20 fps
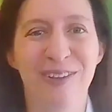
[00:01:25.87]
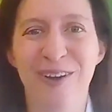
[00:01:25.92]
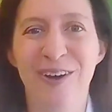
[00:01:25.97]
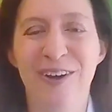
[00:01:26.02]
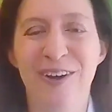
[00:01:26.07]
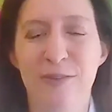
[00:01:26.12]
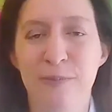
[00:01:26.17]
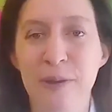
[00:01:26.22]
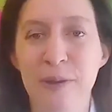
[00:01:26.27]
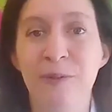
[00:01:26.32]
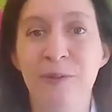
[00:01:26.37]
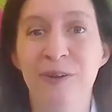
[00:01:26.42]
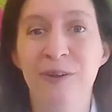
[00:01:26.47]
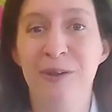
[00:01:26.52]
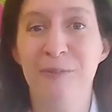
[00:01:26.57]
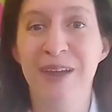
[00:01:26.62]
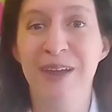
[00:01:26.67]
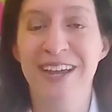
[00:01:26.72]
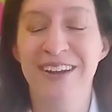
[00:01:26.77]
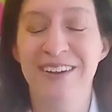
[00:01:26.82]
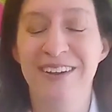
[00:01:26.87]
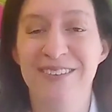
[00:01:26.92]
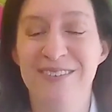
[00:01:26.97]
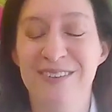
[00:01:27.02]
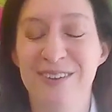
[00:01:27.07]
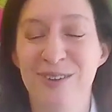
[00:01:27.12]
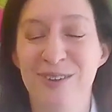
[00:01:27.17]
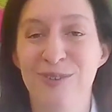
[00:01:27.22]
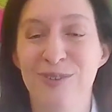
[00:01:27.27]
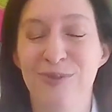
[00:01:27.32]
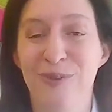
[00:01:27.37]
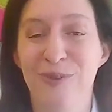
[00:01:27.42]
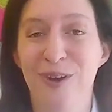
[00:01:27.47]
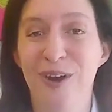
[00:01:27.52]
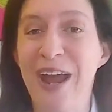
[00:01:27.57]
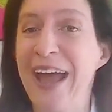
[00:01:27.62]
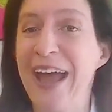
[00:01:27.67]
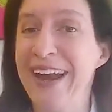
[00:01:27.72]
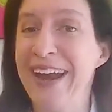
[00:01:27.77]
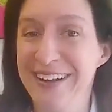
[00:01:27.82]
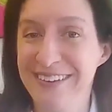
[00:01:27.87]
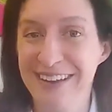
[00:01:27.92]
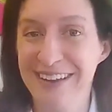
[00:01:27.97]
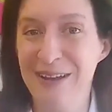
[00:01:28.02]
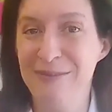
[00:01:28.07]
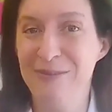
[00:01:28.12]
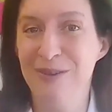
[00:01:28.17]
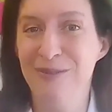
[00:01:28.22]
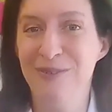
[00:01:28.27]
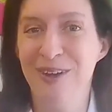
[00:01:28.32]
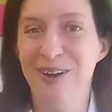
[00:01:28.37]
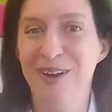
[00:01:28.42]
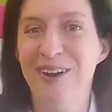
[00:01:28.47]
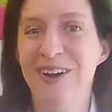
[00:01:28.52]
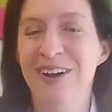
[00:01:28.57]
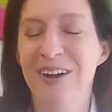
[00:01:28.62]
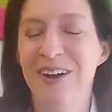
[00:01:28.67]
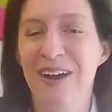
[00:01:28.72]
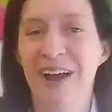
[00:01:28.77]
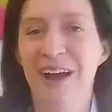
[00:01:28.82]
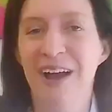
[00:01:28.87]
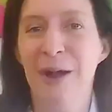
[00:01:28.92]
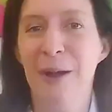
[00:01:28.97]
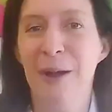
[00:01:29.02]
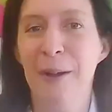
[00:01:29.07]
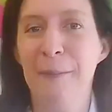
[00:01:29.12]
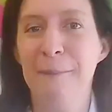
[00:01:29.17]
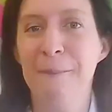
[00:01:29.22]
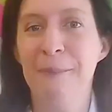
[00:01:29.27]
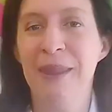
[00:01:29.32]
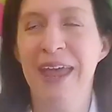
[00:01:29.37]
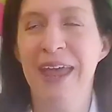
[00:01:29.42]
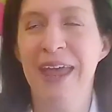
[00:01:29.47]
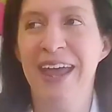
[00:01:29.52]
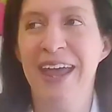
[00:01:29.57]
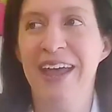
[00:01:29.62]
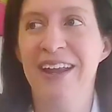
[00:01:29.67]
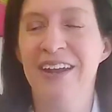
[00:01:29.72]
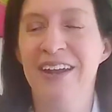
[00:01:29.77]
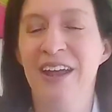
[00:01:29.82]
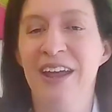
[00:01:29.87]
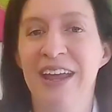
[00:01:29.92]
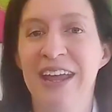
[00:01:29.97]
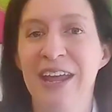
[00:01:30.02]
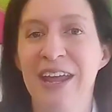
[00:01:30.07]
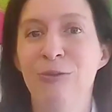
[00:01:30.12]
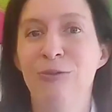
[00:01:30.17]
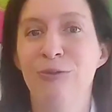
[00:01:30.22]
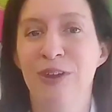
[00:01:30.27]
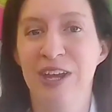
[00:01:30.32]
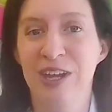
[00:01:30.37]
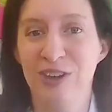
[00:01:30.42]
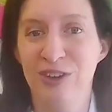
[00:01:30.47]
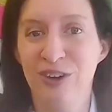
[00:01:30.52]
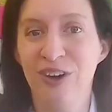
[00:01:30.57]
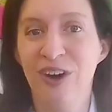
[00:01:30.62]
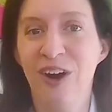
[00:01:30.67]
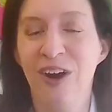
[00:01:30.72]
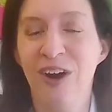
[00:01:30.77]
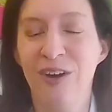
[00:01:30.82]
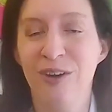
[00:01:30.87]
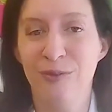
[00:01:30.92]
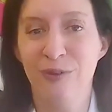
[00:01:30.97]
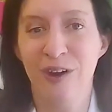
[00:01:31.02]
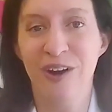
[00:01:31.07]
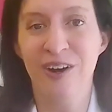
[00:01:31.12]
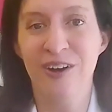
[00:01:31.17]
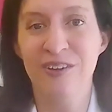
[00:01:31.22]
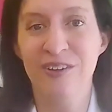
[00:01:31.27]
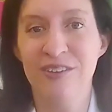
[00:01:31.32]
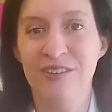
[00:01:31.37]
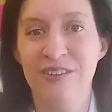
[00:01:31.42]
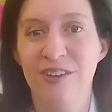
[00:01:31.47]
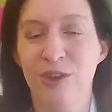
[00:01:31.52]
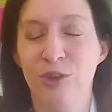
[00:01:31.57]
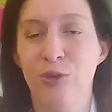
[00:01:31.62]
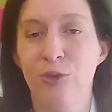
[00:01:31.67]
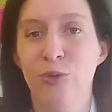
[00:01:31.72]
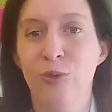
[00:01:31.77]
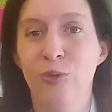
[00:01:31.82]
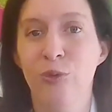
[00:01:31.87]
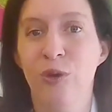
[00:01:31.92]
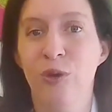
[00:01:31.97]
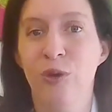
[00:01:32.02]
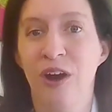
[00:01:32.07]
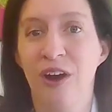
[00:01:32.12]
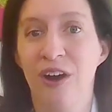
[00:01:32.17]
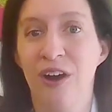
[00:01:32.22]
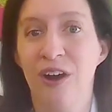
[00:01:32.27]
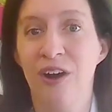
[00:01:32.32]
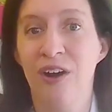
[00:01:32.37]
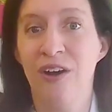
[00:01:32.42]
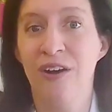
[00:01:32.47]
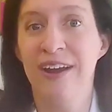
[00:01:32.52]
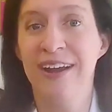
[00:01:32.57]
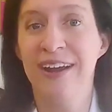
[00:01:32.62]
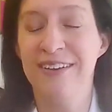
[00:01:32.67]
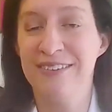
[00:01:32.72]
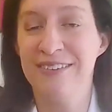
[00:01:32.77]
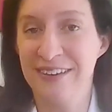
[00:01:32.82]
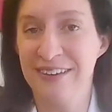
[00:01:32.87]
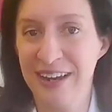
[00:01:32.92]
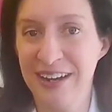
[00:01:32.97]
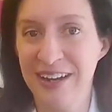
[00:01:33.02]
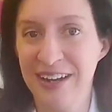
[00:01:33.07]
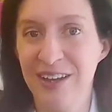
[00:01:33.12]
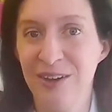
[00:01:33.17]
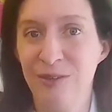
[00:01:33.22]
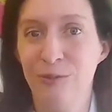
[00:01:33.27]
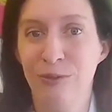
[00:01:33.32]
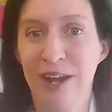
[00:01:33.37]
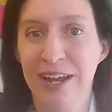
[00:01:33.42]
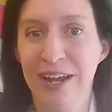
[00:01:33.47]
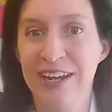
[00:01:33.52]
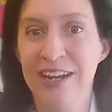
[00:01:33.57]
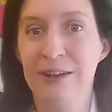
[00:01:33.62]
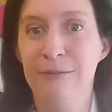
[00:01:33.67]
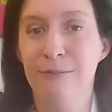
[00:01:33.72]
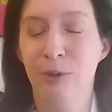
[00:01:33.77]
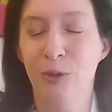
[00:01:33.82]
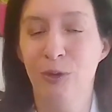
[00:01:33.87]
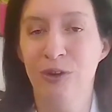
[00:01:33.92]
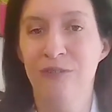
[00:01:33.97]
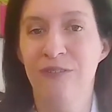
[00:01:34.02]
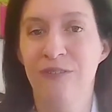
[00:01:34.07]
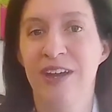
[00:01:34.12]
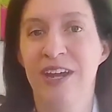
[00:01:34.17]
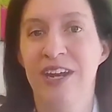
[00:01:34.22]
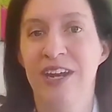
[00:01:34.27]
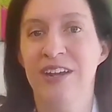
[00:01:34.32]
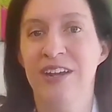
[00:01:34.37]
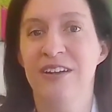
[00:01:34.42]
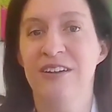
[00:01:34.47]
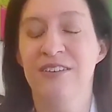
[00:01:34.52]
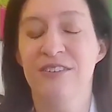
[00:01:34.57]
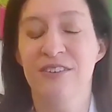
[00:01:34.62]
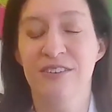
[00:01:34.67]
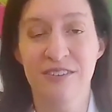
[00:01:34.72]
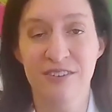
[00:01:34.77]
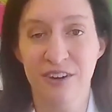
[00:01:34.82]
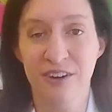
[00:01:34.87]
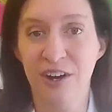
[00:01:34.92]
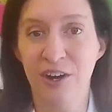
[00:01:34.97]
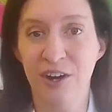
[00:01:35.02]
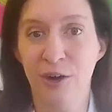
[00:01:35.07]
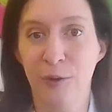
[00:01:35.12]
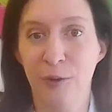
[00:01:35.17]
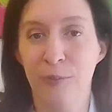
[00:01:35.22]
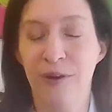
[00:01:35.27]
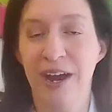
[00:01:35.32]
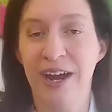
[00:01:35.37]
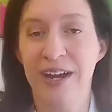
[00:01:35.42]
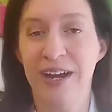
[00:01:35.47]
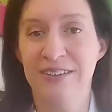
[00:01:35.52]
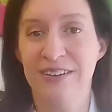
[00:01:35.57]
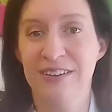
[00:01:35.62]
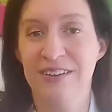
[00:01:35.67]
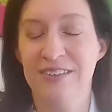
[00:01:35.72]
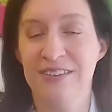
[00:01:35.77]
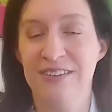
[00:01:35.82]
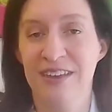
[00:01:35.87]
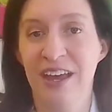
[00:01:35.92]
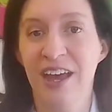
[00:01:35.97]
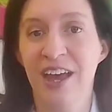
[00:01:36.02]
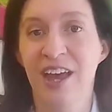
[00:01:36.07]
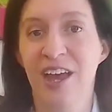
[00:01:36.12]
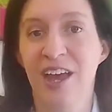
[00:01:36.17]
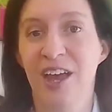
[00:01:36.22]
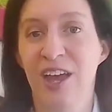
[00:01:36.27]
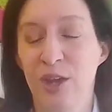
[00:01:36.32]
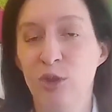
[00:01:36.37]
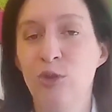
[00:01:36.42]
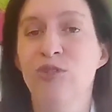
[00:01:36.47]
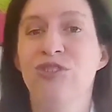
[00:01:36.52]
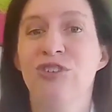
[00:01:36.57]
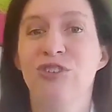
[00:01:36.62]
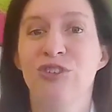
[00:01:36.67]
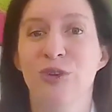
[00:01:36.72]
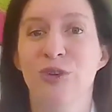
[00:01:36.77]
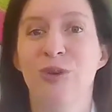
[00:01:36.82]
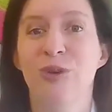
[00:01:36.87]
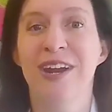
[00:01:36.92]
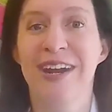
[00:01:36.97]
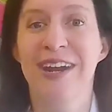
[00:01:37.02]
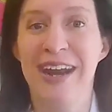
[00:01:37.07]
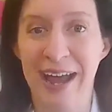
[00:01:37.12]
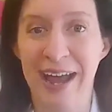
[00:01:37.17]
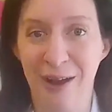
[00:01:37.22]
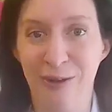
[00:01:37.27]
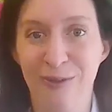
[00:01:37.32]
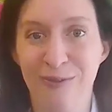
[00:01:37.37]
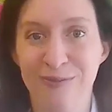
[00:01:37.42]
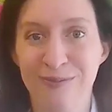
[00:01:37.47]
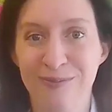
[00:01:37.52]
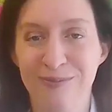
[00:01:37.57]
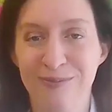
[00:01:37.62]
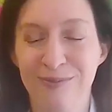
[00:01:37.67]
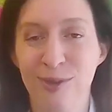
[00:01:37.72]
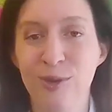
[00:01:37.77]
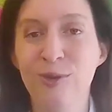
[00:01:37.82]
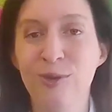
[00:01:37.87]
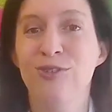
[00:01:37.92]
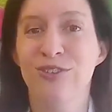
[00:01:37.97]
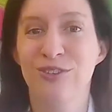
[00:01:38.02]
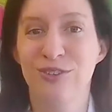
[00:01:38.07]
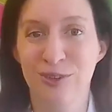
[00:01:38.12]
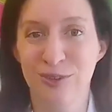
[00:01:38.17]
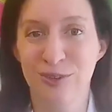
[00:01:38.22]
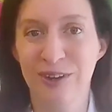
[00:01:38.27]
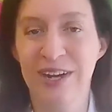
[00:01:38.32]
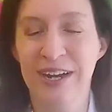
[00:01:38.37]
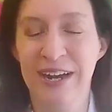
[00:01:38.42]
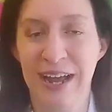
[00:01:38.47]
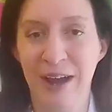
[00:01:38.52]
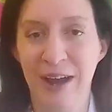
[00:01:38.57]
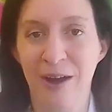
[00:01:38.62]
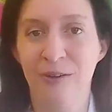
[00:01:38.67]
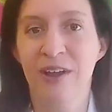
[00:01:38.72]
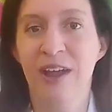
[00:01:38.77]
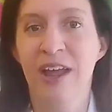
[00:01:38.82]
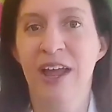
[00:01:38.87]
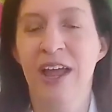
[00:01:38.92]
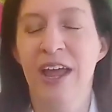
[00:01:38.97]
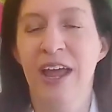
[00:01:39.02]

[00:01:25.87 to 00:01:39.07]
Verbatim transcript: learned is people can make an excuse for any time of year. Um, and if in your heart of hearts, you are excited, ready, motivated to start your own practice, you should do it now. You should do it now.